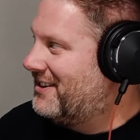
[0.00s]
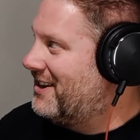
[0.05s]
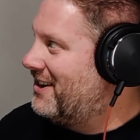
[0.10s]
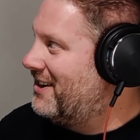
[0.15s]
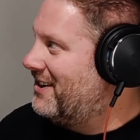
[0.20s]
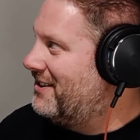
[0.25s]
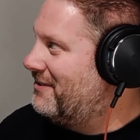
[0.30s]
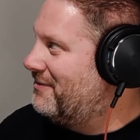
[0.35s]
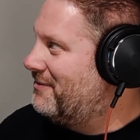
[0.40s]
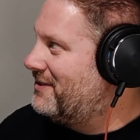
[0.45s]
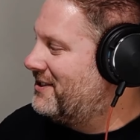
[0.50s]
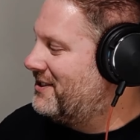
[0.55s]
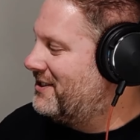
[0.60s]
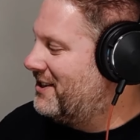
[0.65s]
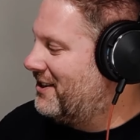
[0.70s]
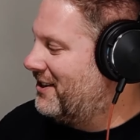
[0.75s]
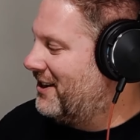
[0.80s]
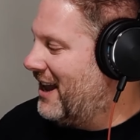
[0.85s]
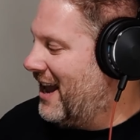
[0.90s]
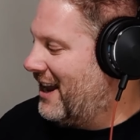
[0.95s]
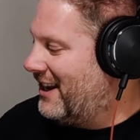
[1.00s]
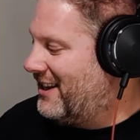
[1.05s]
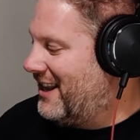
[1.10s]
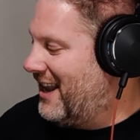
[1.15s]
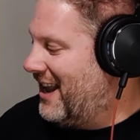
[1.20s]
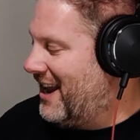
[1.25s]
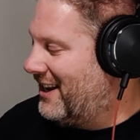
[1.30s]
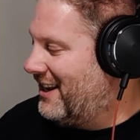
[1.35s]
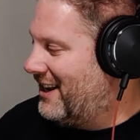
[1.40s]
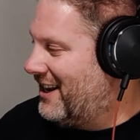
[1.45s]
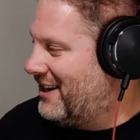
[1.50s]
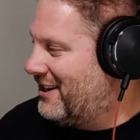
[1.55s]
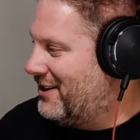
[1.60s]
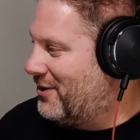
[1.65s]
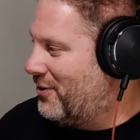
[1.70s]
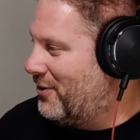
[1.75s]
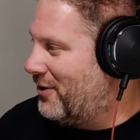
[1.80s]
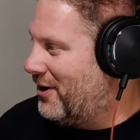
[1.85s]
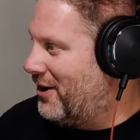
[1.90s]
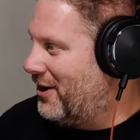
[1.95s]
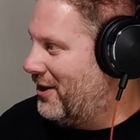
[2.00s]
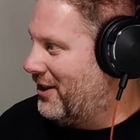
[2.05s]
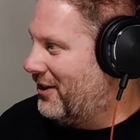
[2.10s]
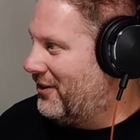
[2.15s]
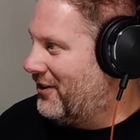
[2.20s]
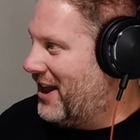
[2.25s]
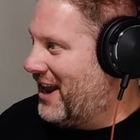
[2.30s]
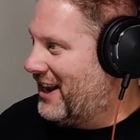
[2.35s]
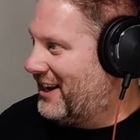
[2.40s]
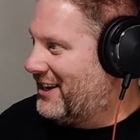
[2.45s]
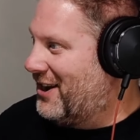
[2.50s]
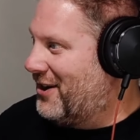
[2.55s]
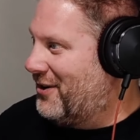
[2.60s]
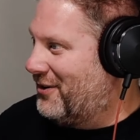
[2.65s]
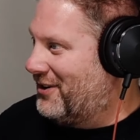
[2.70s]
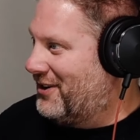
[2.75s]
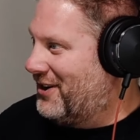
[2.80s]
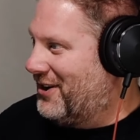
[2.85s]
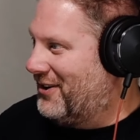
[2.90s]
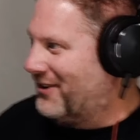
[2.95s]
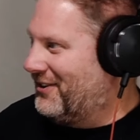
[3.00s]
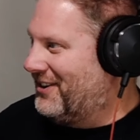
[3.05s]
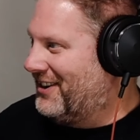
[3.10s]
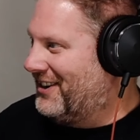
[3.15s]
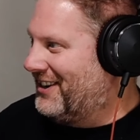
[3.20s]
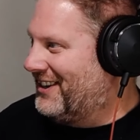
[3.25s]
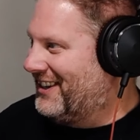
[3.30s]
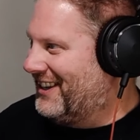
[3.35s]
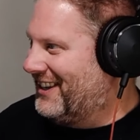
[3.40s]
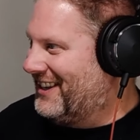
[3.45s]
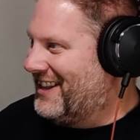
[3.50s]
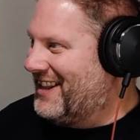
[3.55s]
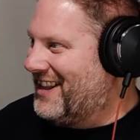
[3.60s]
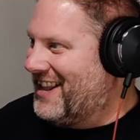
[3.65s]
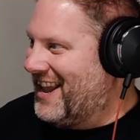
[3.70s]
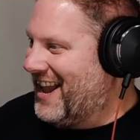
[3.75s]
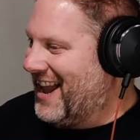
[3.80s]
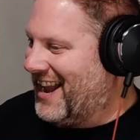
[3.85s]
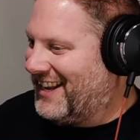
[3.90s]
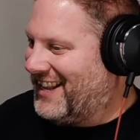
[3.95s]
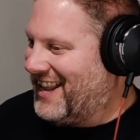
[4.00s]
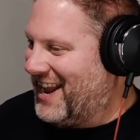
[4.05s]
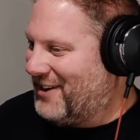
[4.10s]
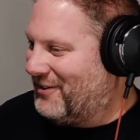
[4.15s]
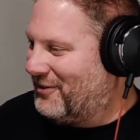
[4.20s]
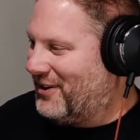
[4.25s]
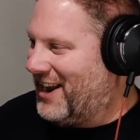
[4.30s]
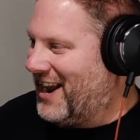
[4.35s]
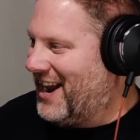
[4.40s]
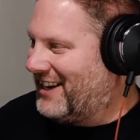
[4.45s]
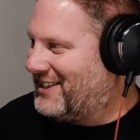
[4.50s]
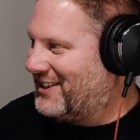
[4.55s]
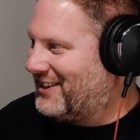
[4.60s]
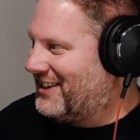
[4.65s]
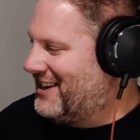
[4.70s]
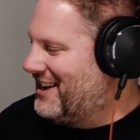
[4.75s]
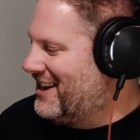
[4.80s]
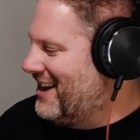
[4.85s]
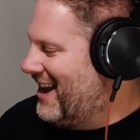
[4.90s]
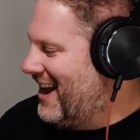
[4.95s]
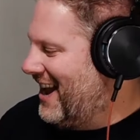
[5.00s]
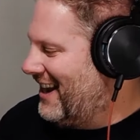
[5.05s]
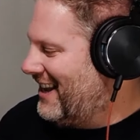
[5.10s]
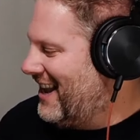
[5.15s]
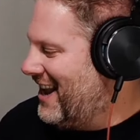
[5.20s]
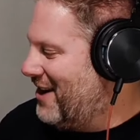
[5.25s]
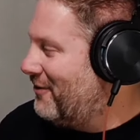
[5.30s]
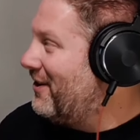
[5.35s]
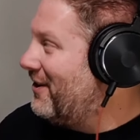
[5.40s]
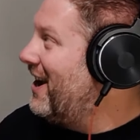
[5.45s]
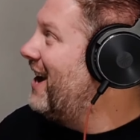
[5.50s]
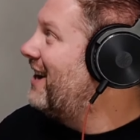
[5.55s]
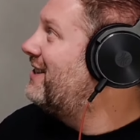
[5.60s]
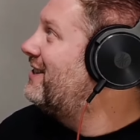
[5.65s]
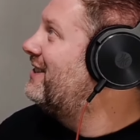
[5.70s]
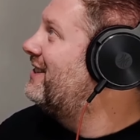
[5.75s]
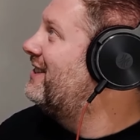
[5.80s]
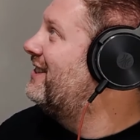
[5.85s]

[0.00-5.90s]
No, but still, I can't ignore all of that going on. I can't react. I can't react.